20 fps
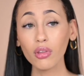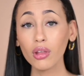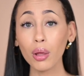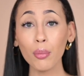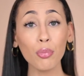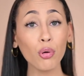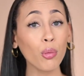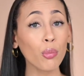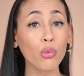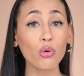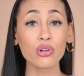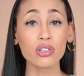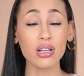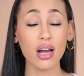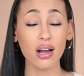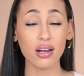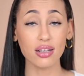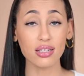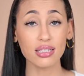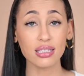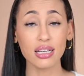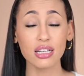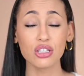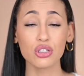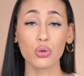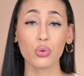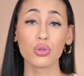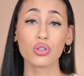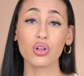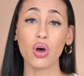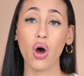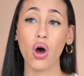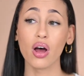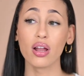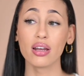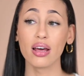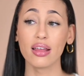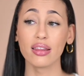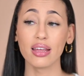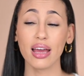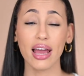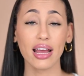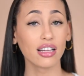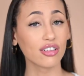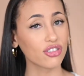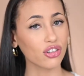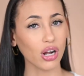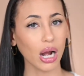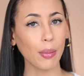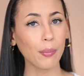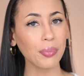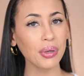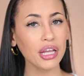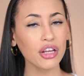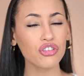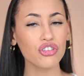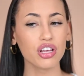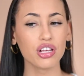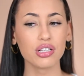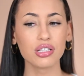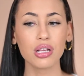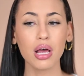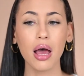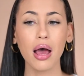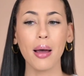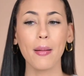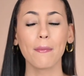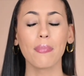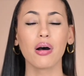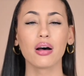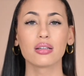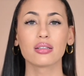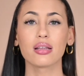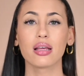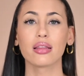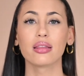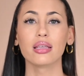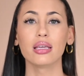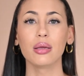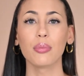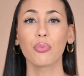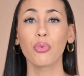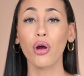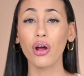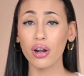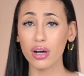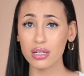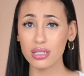promote darker skin tones on their Instagram pages, but the products